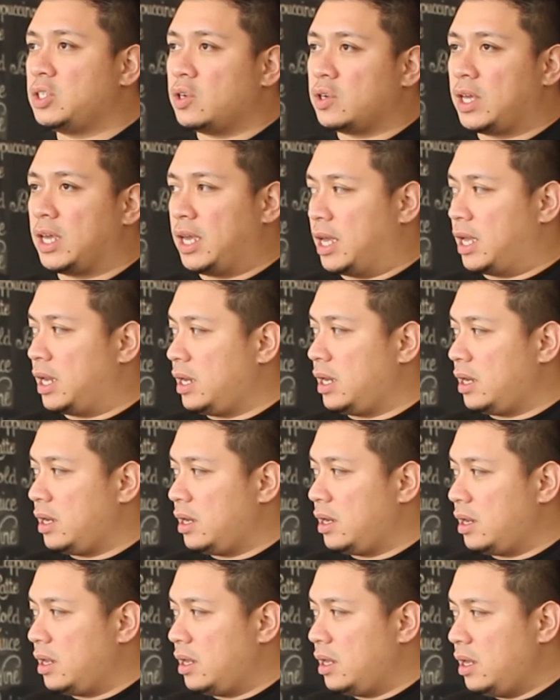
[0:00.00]
cooking it
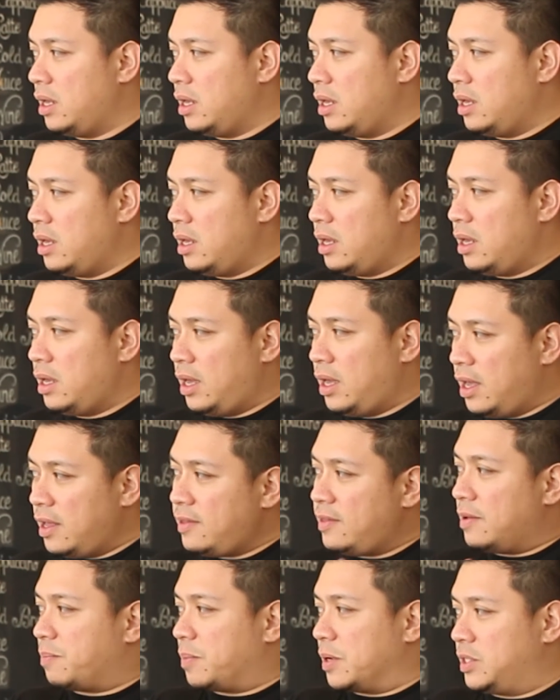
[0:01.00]

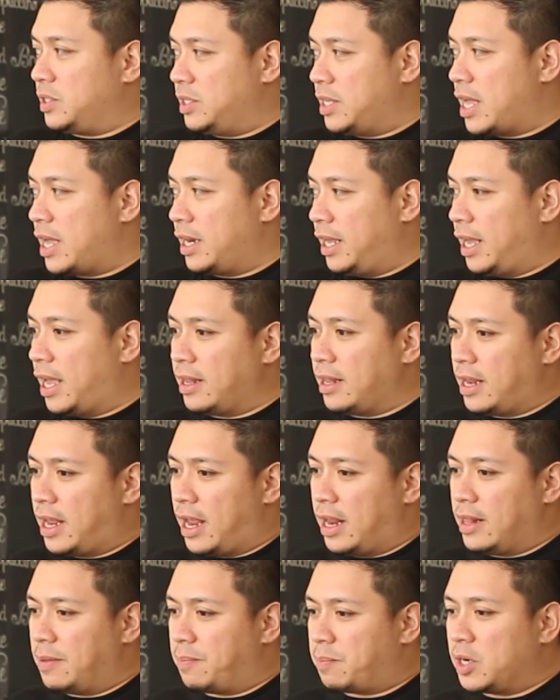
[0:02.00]
is the personality,
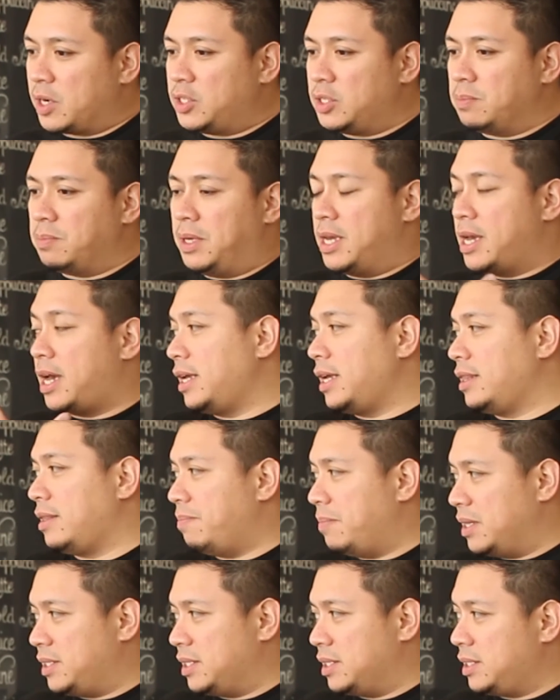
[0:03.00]
and the person
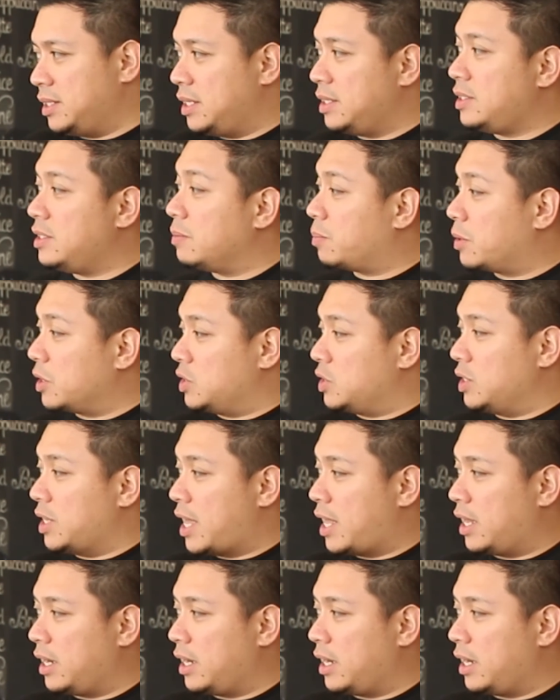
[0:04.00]
behind the business is the personality.